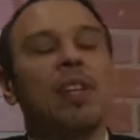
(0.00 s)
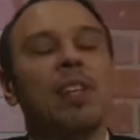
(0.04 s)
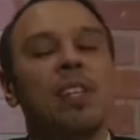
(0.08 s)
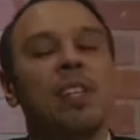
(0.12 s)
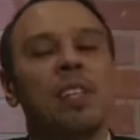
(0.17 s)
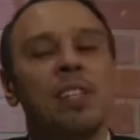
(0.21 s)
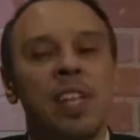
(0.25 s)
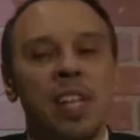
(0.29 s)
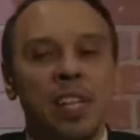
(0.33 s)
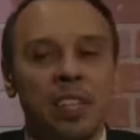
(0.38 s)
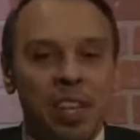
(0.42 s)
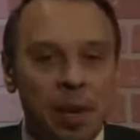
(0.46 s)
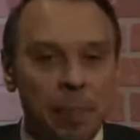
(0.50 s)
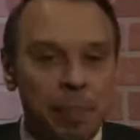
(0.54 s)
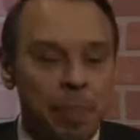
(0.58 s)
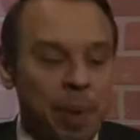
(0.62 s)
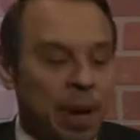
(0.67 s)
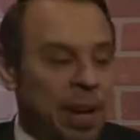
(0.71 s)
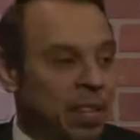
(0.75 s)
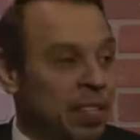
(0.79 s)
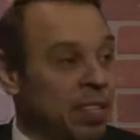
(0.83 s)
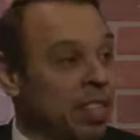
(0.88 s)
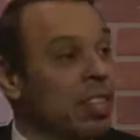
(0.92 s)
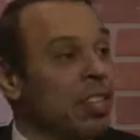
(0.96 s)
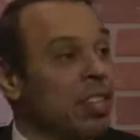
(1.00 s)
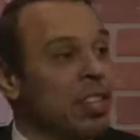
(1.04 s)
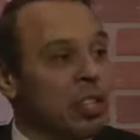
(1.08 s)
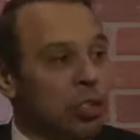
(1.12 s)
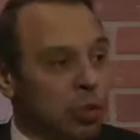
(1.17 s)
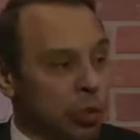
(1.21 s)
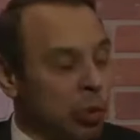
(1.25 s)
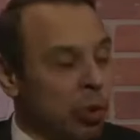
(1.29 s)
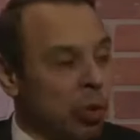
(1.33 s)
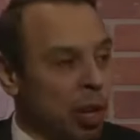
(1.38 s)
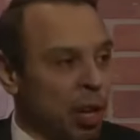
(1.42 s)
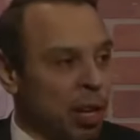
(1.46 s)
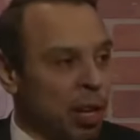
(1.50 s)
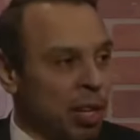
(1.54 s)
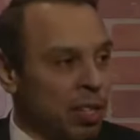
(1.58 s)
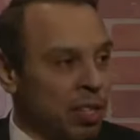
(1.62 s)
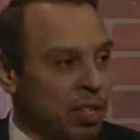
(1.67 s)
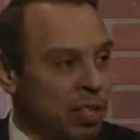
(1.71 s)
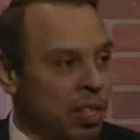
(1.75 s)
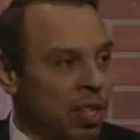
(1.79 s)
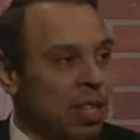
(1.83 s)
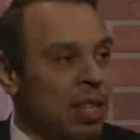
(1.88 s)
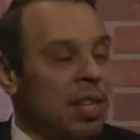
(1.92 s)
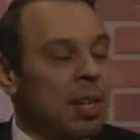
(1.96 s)
States that had passed conditional
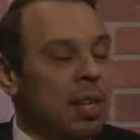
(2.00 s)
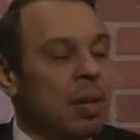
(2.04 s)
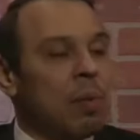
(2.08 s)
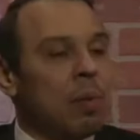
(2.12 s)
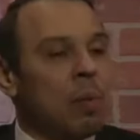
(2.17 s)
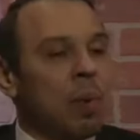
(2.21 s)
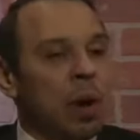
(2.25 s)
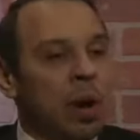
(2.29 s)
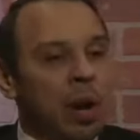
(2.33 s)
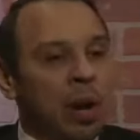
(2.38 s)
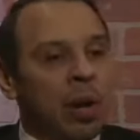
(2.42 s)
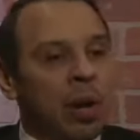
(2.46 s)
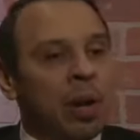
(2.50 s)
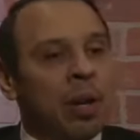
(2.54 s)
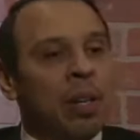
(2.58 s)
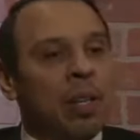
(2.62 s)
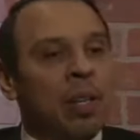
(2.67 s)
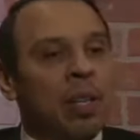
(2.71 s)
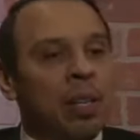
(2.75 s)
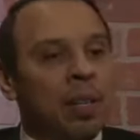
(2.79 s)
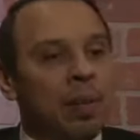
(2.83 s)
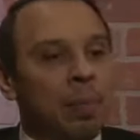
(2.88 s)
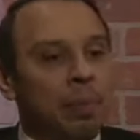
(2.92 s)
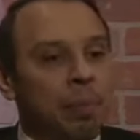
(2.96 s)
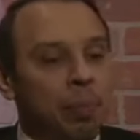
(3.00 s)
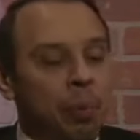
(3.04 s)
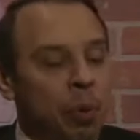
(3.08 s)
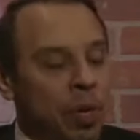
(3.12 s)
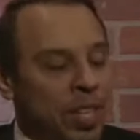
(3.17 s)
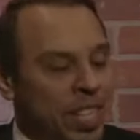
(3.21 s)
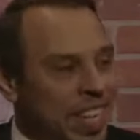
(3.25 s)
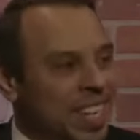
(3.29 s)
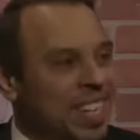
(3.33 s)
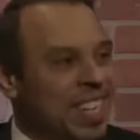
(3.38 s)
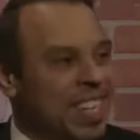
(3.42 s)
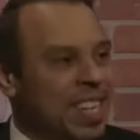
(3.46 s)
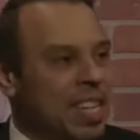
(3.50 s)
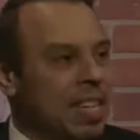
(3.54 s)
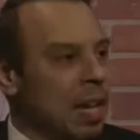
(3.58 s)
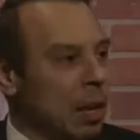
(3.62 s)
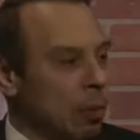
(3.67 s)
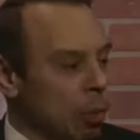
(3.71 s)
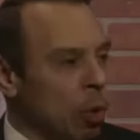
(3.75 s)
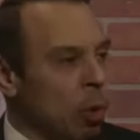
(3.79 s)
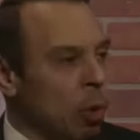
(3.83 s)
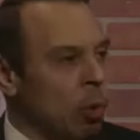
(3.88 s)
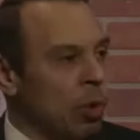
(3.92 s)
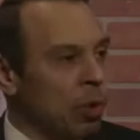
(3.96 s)
laws where predicting
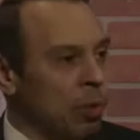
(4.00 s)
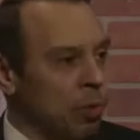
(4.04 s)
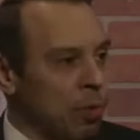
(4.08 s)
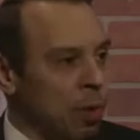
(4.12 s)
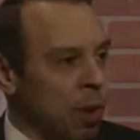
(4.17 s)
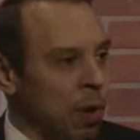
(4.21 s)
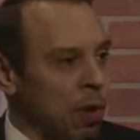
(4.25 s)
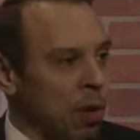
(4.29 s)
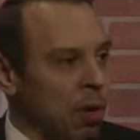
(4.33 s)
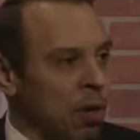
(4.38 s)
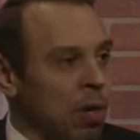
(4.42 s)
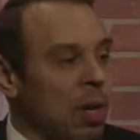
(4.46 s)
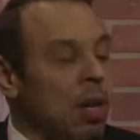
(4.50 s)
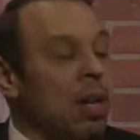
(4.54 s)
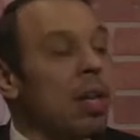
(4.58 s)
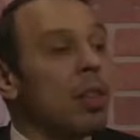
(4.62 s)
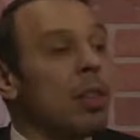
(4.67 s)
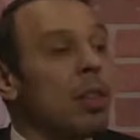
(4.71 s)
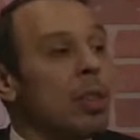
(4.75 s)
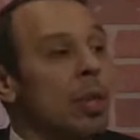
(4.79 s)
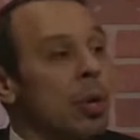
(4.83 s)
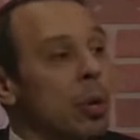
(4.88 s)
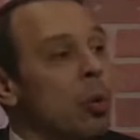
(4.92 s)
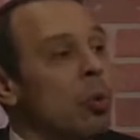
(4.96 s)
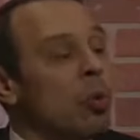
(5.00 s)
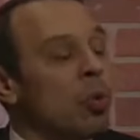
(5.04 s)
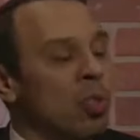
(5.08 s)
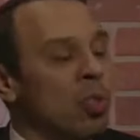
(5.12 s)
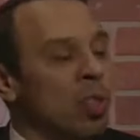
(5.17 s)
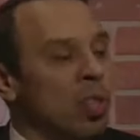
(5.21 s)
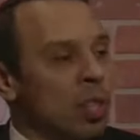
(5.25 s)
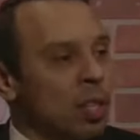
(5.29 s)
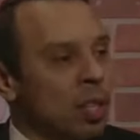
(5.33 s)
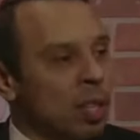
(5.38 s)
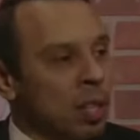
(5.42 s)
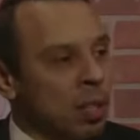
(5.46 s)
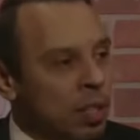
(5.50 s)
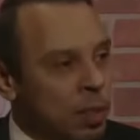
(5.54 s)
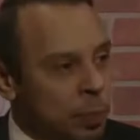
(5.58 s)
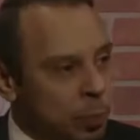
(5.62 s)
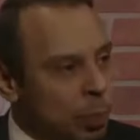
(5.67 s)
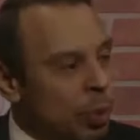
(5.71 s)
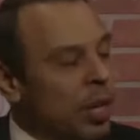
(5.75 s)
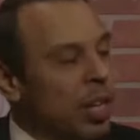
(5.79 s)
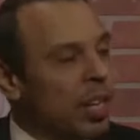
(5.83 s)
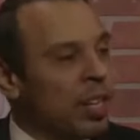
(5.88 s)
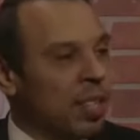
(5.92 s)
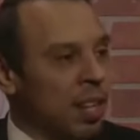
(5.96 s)
that Roe would fall, those
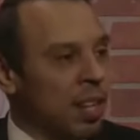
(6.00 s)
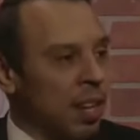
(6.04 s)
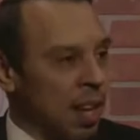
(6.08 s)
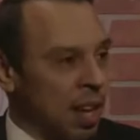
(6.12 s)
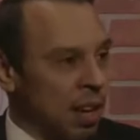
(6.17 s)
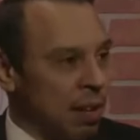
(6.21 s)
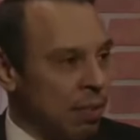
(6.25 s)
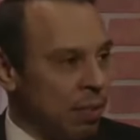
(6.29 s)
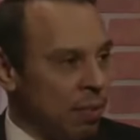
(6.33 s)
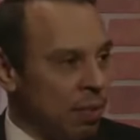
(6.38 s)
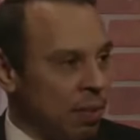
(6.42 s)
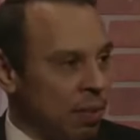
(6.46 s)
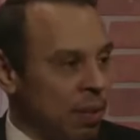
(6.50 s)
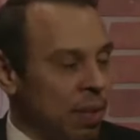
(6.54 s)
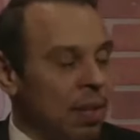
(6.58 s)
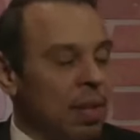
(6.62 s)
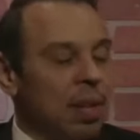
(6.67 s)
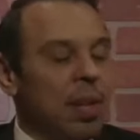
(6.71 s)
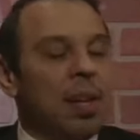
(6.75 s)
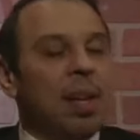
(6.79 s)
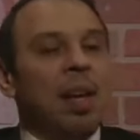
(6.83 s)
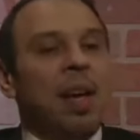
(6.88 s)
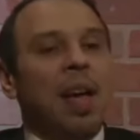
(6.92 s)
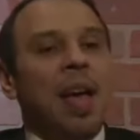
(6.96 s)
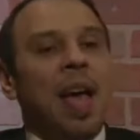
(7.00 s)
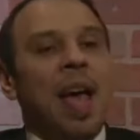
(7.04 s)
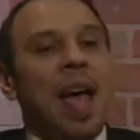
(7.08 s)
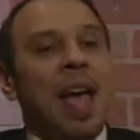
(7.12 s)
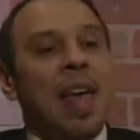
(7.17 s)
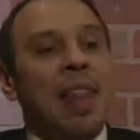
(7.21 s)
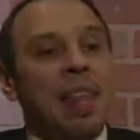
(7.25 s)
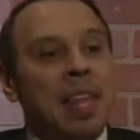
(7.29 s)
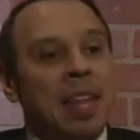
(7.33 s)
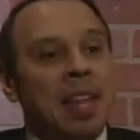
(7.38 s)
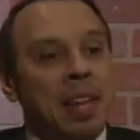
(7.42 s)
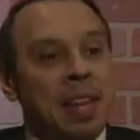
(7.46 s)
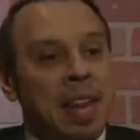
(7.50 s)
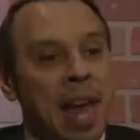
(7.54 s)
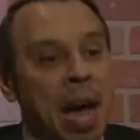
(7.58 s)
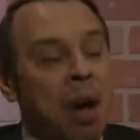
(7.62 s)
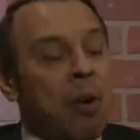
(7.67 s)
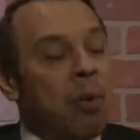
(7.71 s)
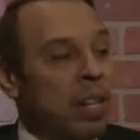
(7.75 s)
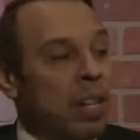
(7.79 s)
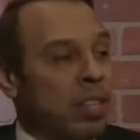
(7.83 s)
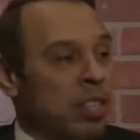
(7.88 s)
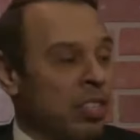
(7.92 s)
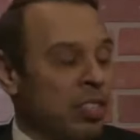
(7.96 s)
spring into life. And then
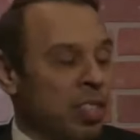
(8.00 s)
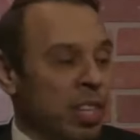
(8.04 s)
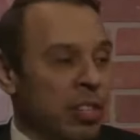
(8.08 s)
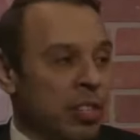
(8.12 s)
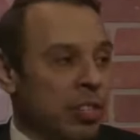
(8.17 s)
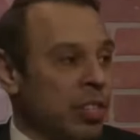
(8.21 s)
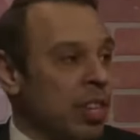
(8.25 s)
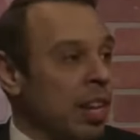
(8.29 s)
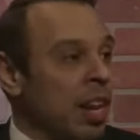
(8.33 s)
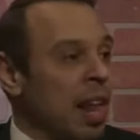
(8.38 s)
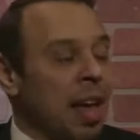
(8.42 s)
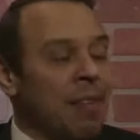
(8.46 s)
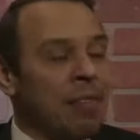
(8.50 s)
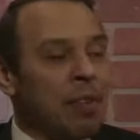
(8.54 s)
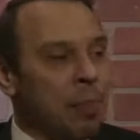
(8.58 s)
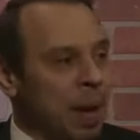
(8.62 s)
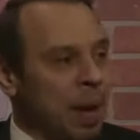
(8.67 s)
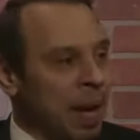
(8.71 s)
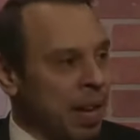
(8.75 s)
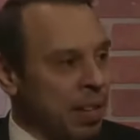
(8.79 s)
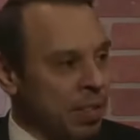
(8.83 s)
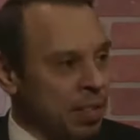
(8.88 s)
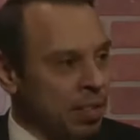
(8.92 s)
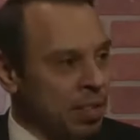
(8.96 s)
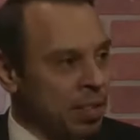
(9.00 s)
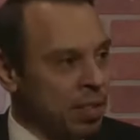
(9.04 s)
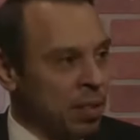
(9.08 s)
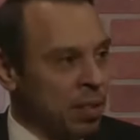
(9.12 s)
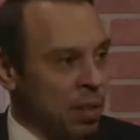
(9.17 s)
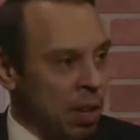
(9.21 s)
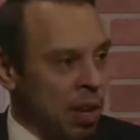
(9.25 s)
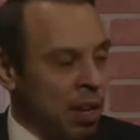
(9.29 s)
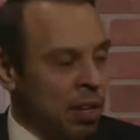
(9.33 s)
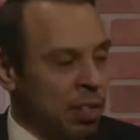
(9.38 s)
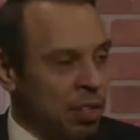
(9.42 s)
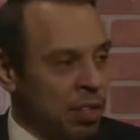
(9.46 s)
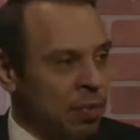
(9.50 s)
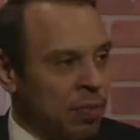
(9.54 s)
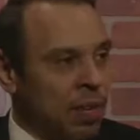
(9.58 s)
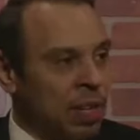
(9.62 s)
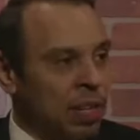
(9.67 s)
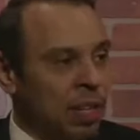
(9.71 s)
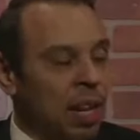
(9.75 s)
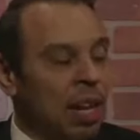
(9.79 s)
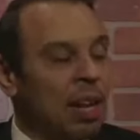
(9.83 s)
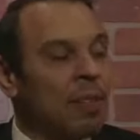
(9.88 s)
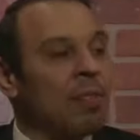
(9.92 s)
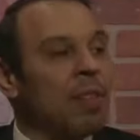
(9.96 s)
now legislatures that haven't passed laws
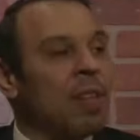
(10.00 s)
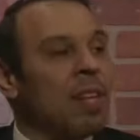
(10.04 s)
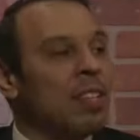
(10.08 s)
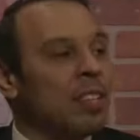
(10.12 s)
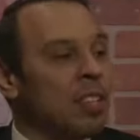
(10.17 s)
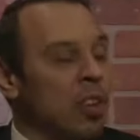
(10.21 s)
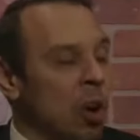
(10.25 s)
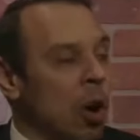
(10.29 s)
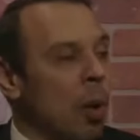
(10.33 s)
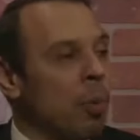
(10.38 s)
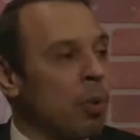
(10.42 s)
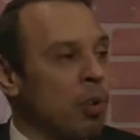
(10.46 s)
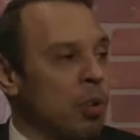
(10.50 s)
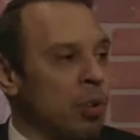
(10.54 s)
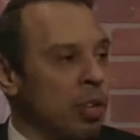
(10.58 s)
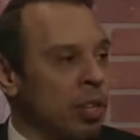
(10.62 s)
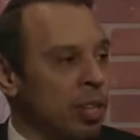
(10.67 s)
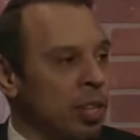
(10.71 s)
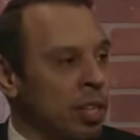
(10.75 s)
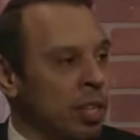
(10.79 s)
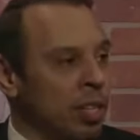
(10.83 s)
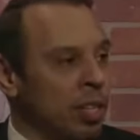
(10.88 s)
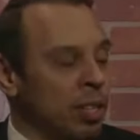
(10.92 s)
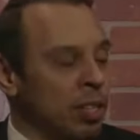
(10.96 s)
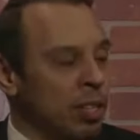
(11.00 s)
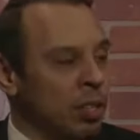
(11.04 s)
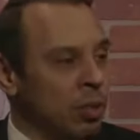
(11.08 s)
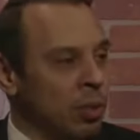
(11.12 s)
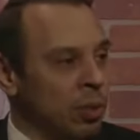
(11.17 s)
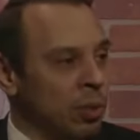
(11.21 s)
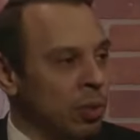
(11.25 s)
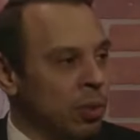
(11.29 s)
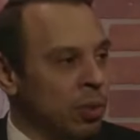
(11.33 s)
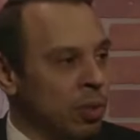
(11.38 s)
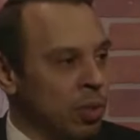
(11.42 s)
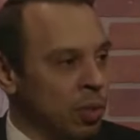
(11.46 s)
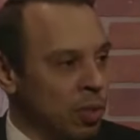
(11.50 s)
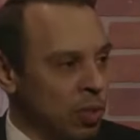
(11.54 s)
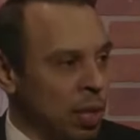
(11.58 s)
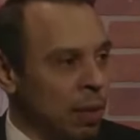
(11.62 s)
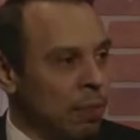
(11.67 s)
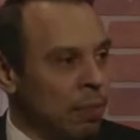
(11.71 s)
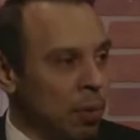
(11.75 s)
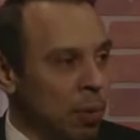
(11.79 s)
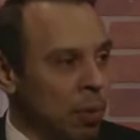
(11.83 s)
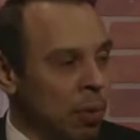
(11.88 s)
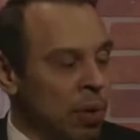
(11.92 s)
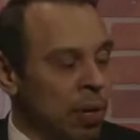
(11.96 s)
defending life, it's their opportunity to
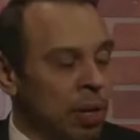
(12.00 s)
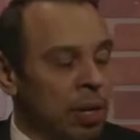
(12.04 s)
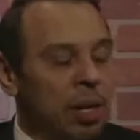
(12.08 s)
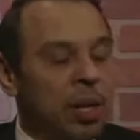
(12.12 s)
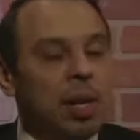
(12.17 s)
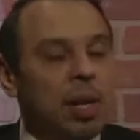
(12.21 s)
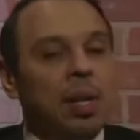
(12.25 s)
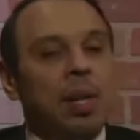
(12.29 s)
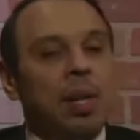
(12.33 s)
step forward.